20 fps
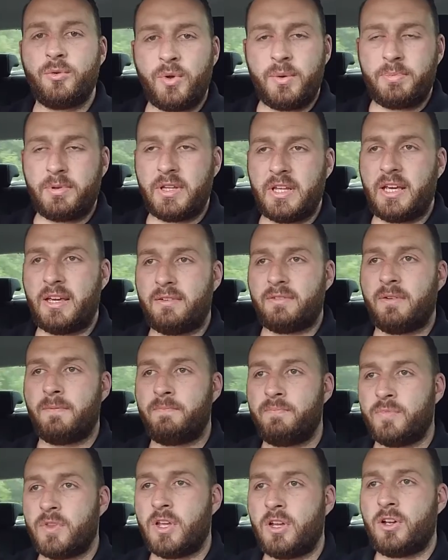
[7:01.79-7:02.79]
that we believe
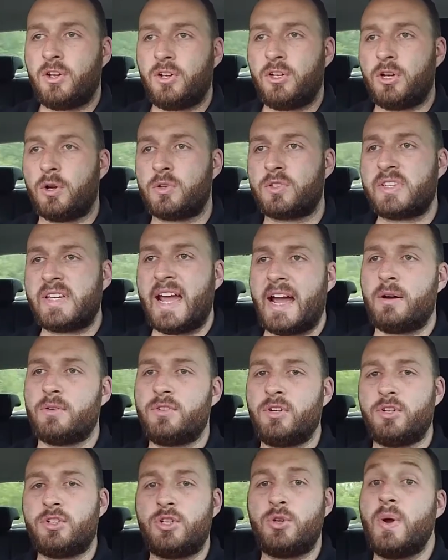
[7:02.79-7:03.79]
goes
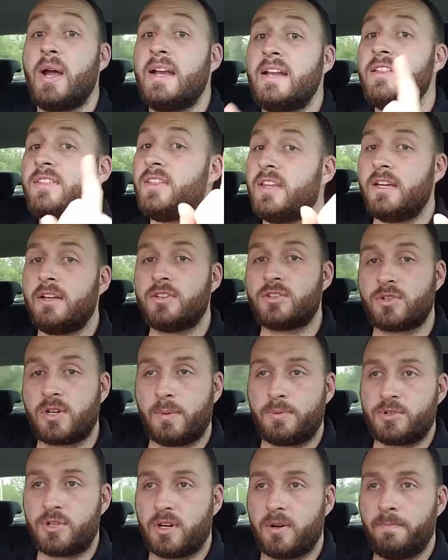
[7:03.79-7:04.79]
counter to anything in
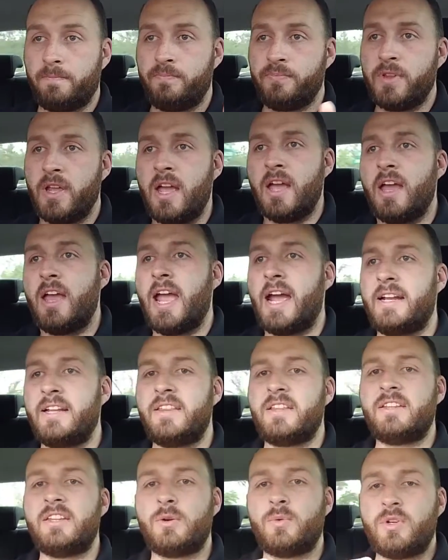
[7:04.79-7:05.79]
Scripture.
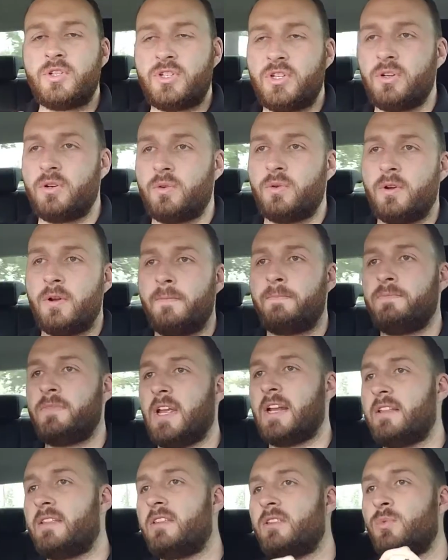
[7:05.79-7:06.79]
Anything that we do,
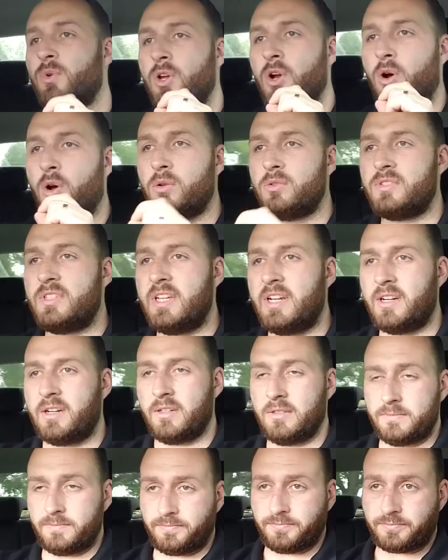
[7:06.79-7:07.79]
anything that we hold dear,
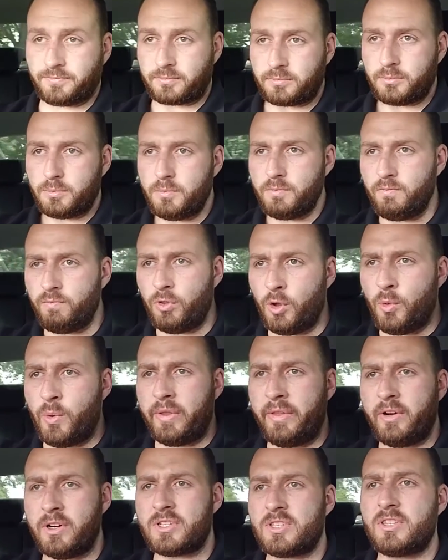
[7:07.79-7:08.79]

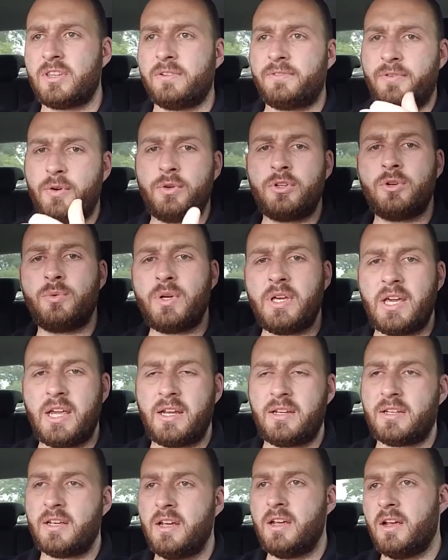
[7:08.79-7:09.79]
whether it's the food that we
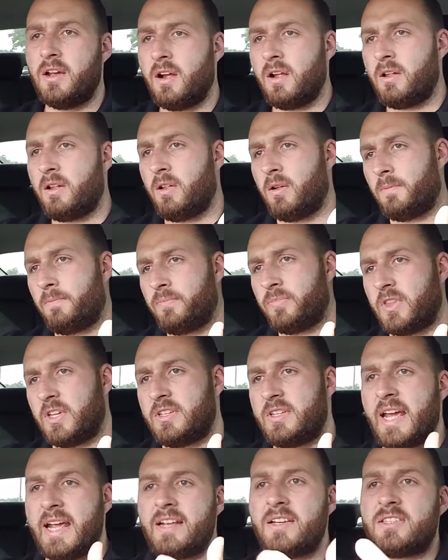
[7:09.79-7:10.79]
eat, the
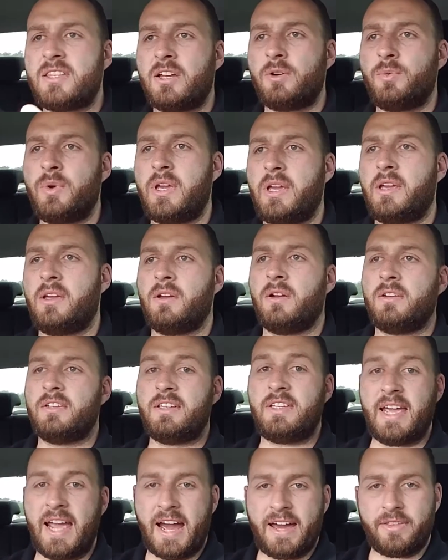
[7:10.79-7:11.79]
days that we
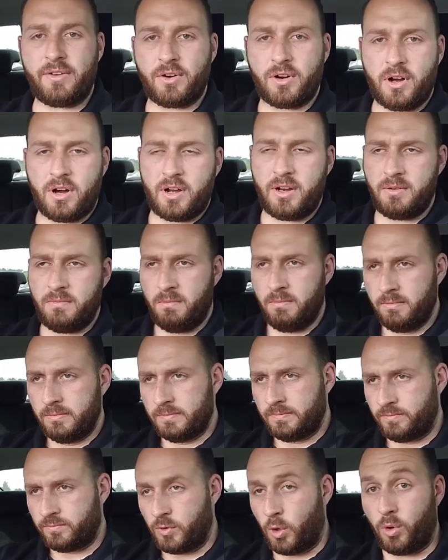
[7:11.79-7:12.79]
gather
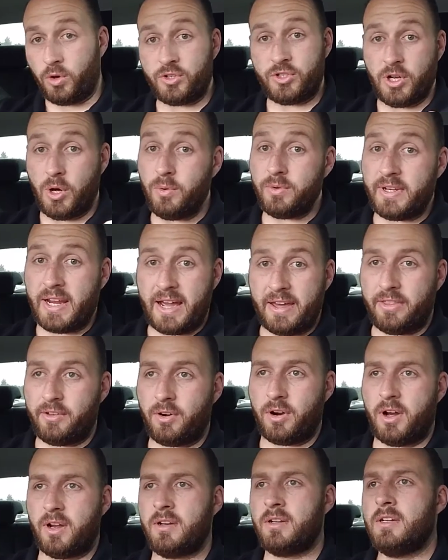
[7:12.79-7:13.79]
on or don't
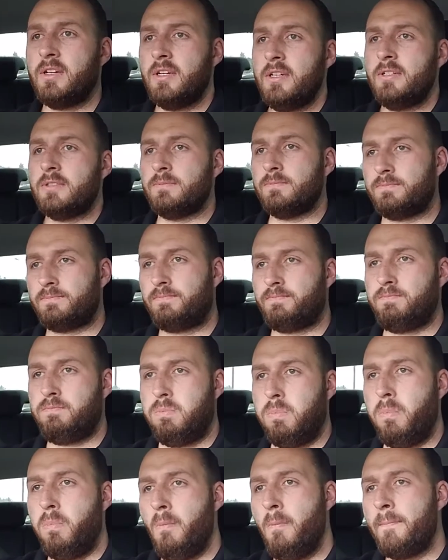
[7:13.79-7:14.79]
gather
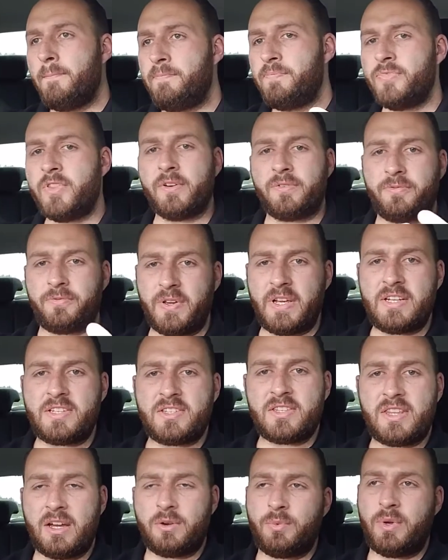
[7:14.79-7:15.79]
on, the
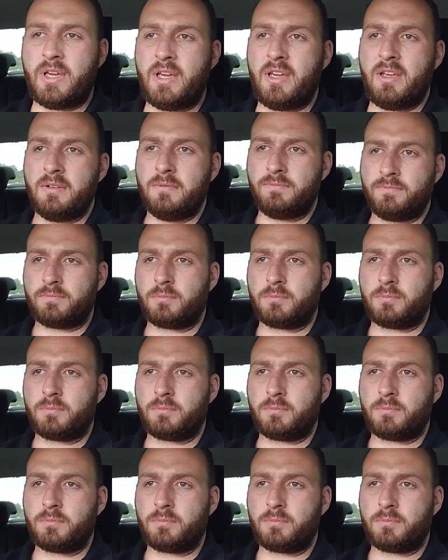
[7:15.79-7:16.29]
feasts that we